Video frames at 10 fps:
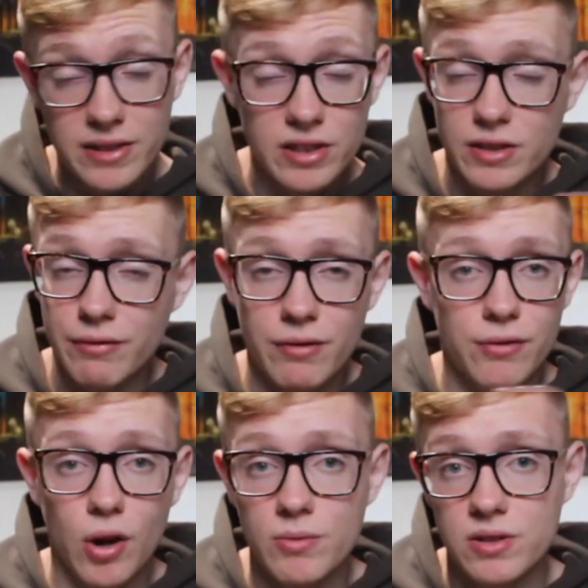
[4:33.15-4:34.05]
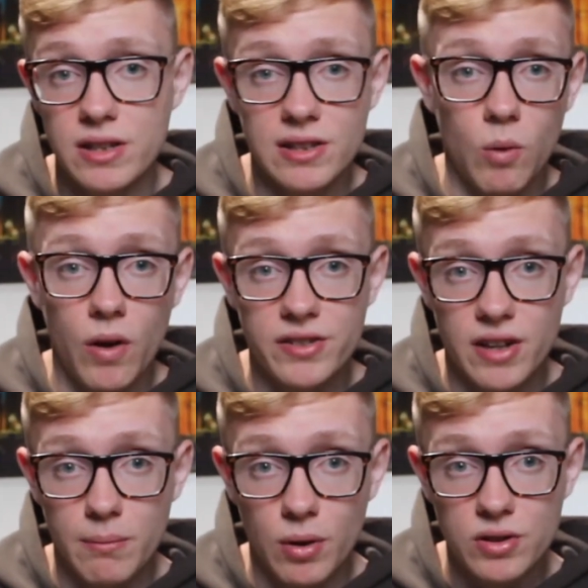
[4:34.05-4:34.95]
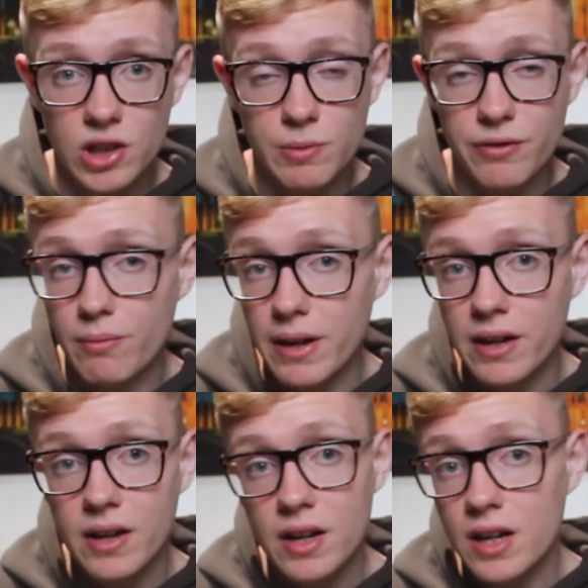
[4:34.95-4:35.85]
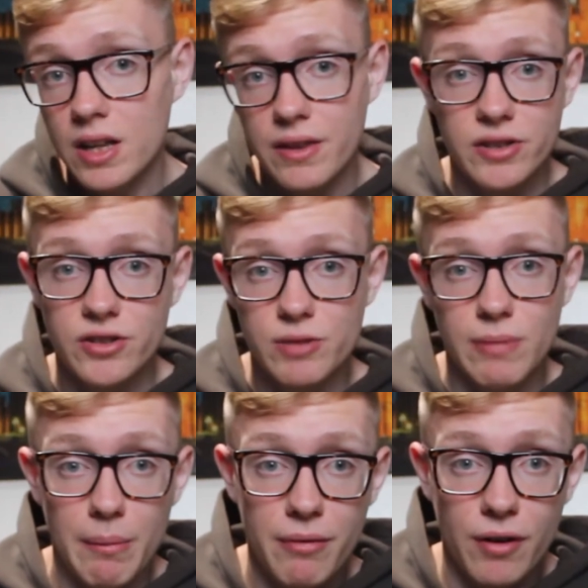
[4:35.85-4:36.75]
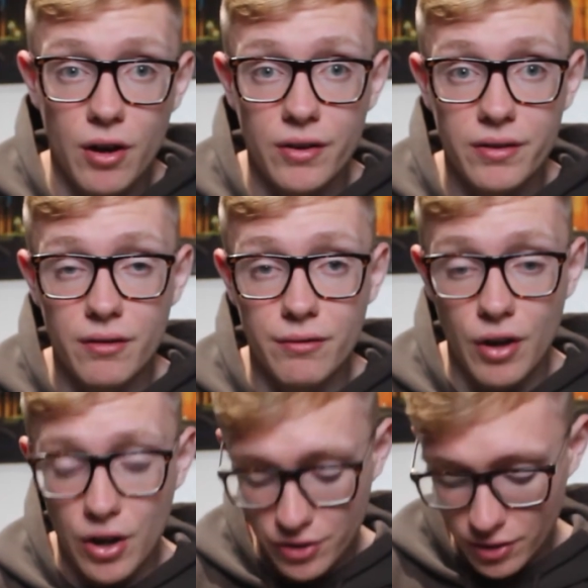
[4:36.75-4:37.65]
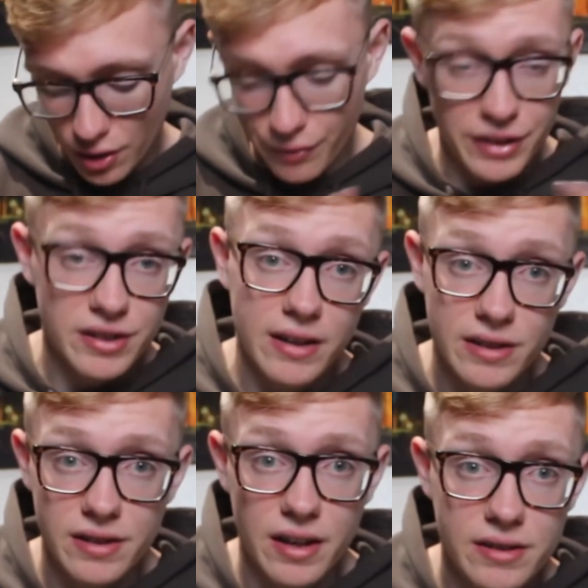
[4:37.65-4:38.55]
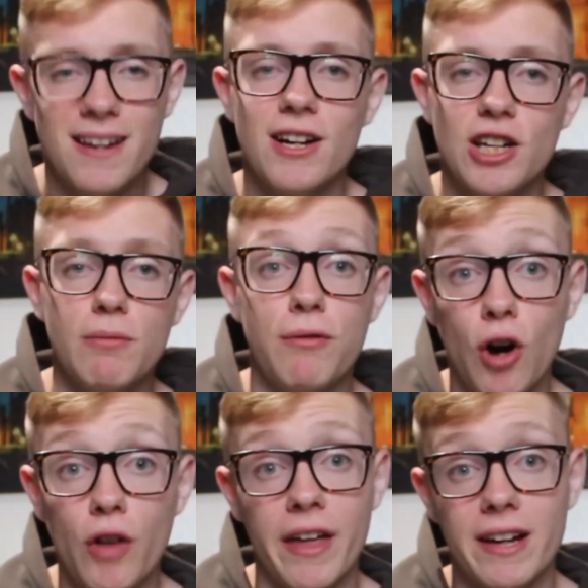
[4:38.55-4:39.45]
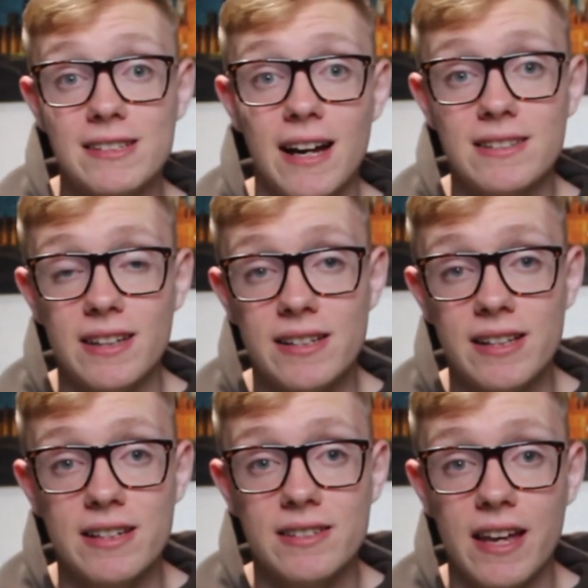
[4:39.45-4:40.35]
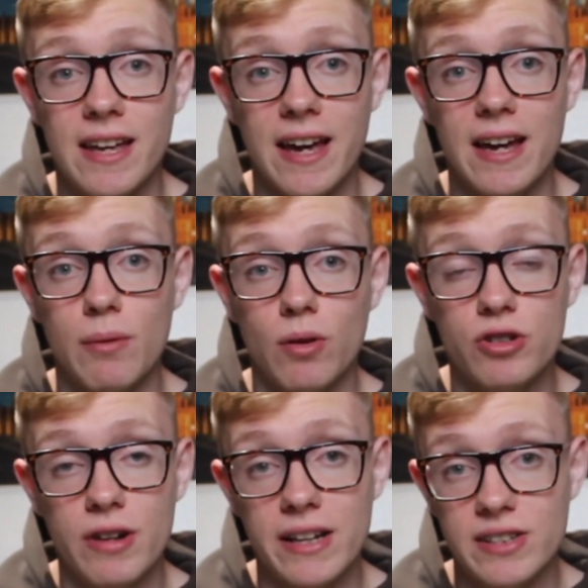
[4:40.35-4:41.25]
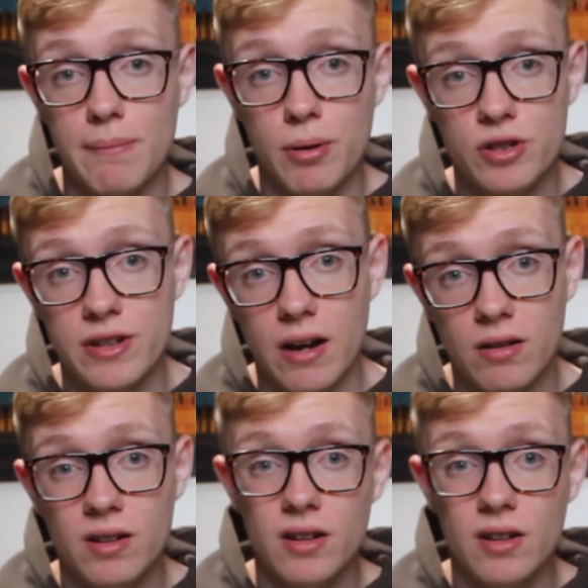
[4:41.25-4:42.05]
There's different forms of these that work the same muscles, but for me, this is just my preferred version of this exercise. Number 4 on the exercise list is the cable tricep push down.